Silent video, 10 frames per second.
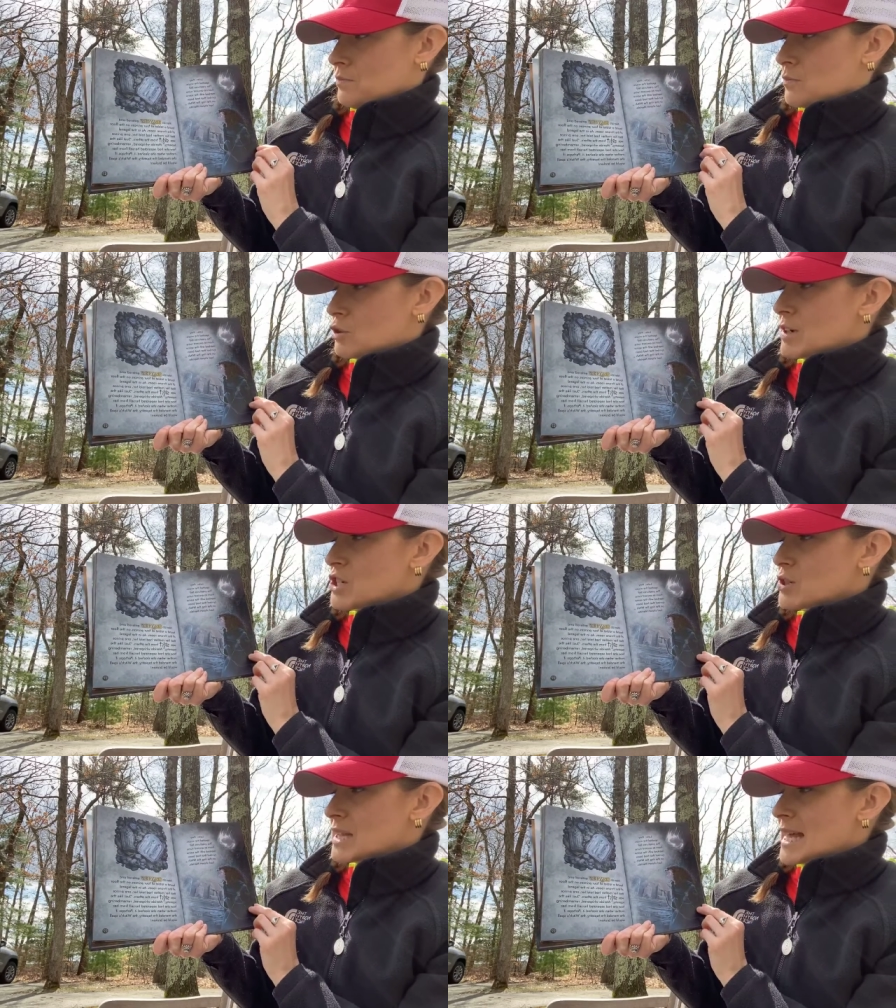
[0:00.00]
The
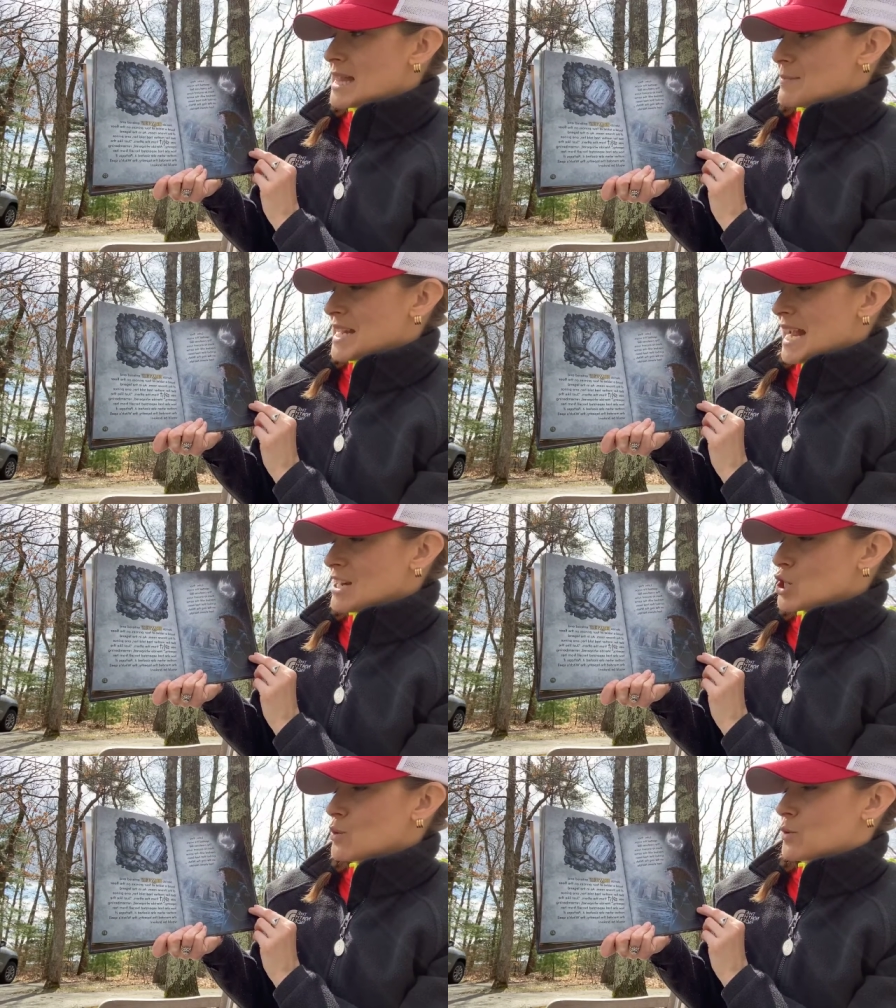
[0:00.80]
creatures led them to
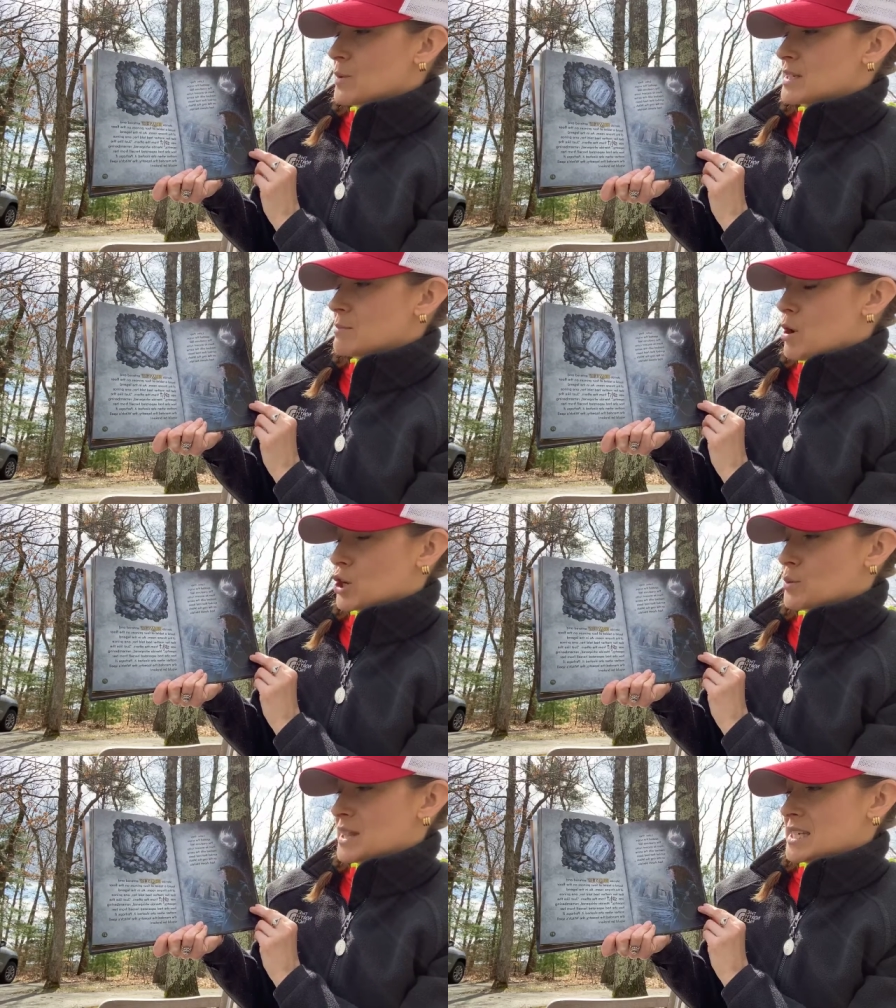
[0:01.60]
ancient ruins
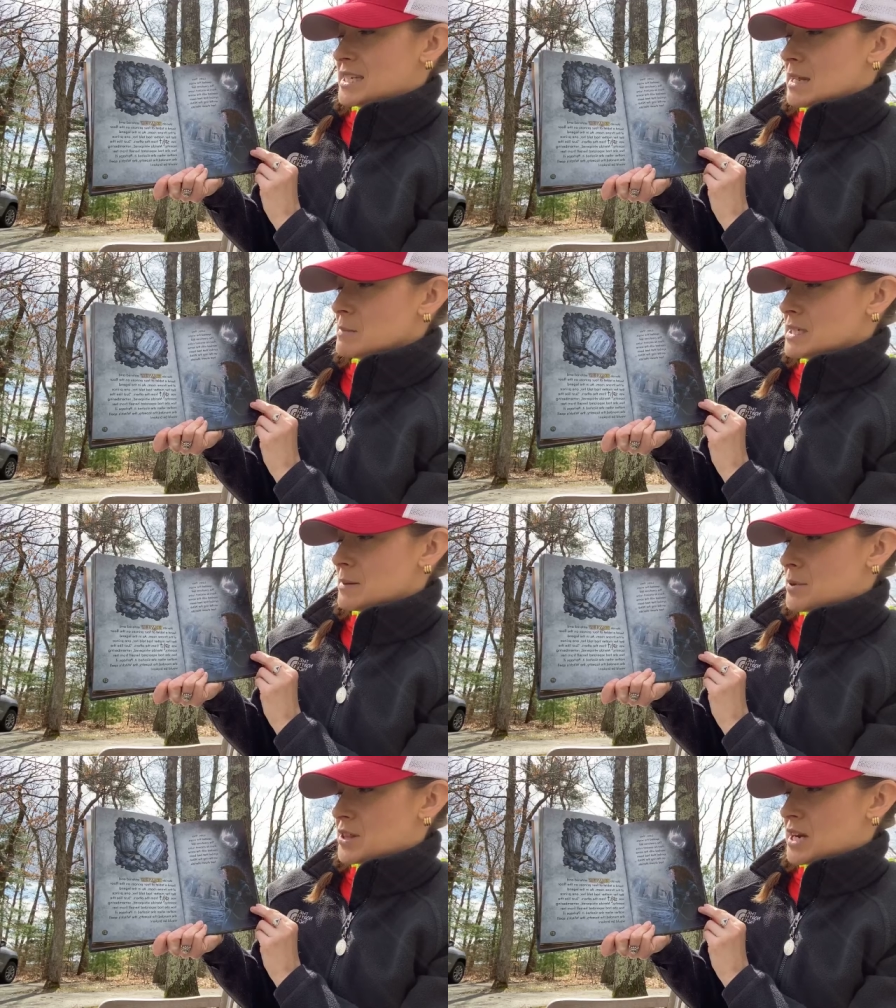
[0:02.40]
marked with the same
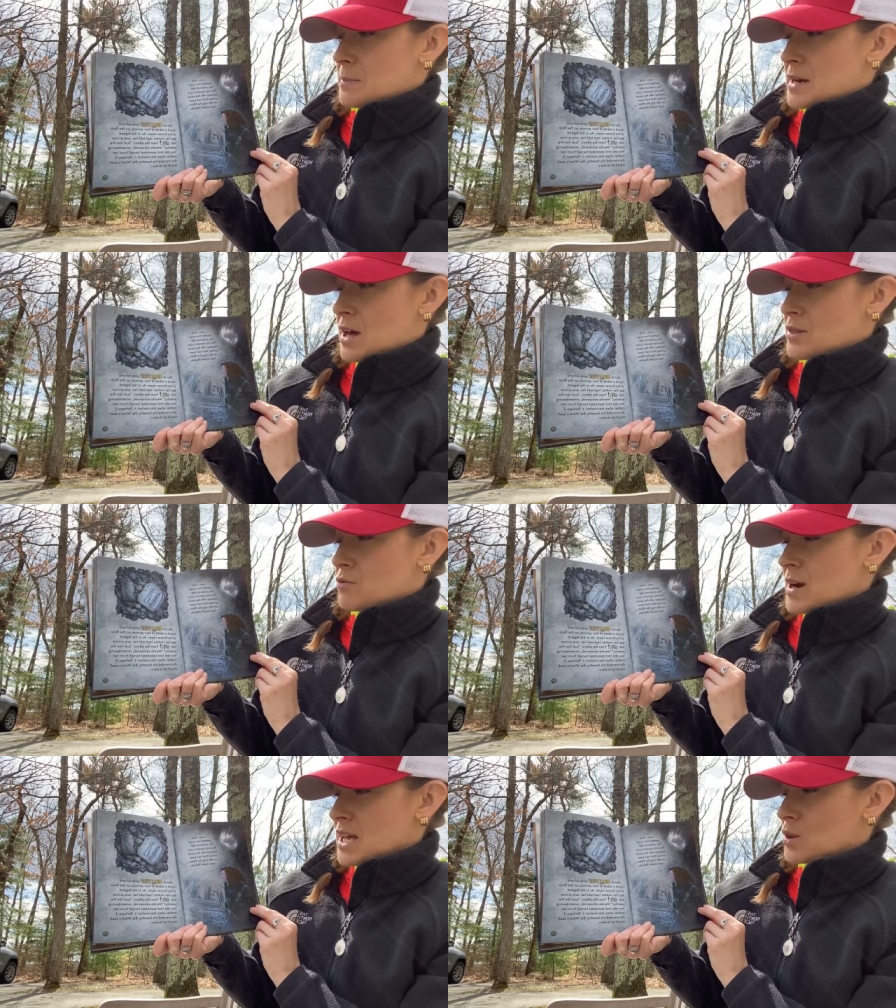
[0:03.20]
symbol that had been on the
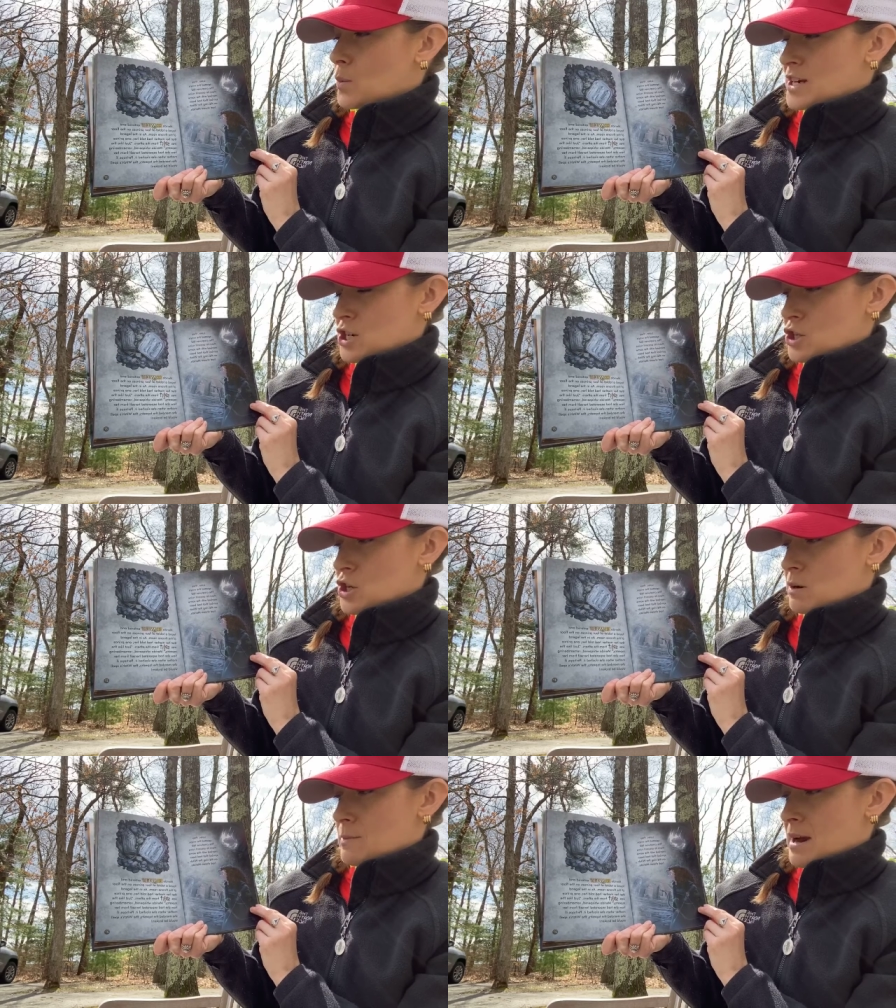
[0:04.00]
ring the witch had
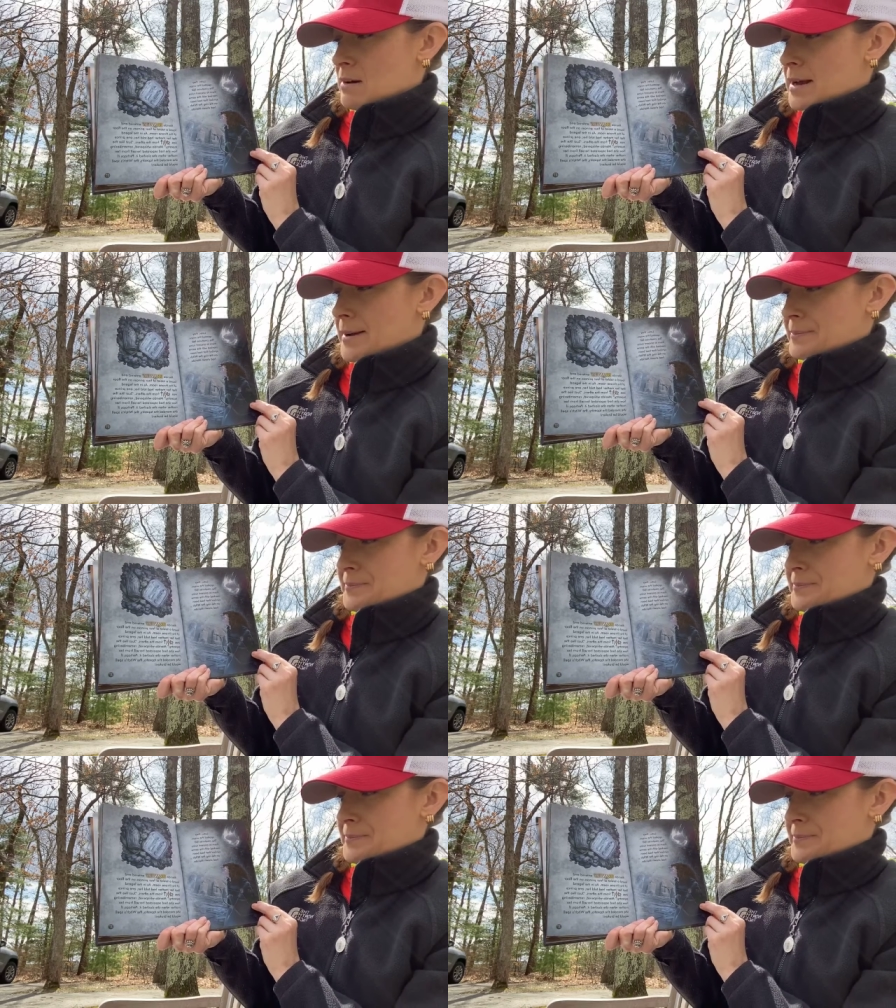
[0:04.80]
shown Merida.